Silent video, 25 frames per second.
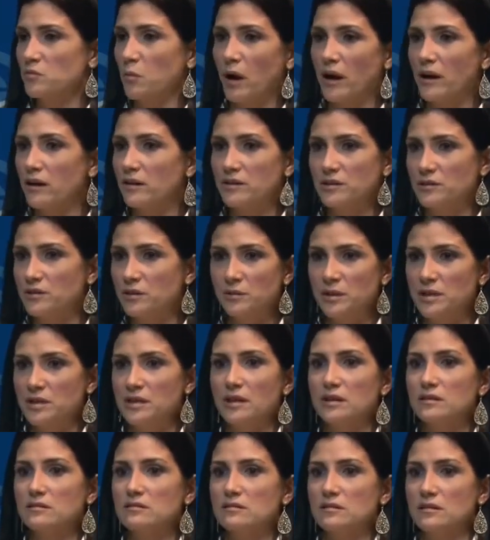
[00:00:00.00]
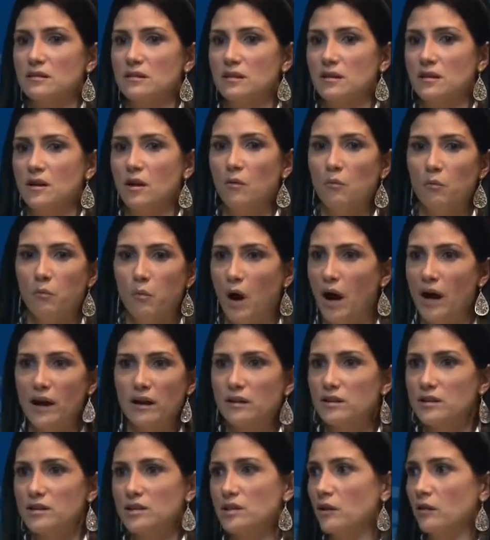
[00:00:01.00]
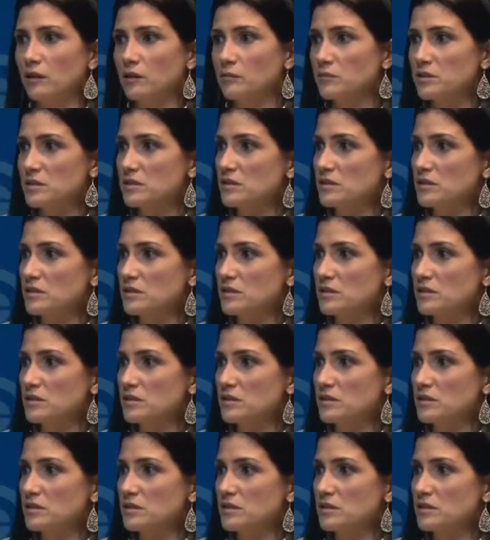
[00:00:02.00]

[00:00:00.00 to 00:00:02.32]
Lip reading: Why are you doing this? Why are you going with